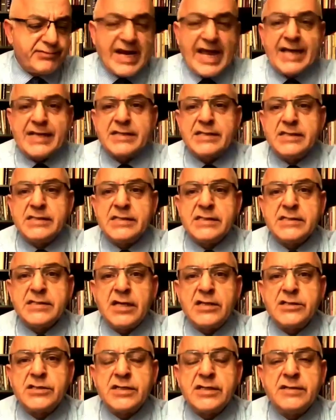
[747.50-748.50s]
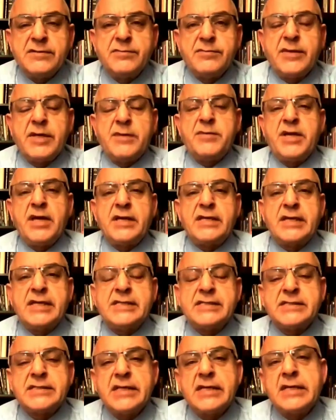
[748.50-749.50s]
practices, maybe I
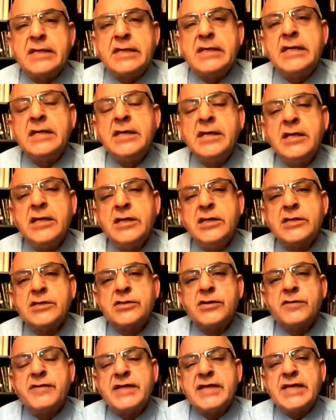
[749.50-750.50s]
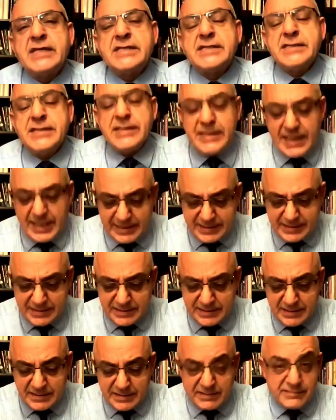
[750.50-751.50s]
can say. So we can see that,
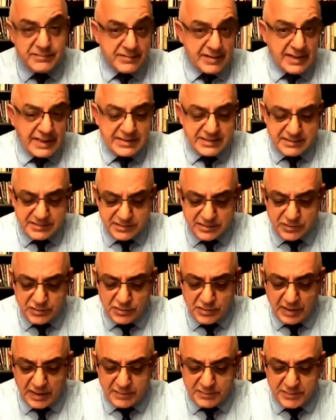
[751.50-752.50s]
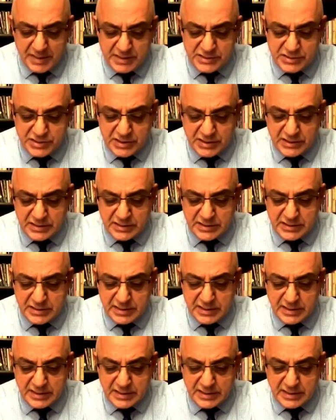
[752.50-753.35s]
as Johan mentioned,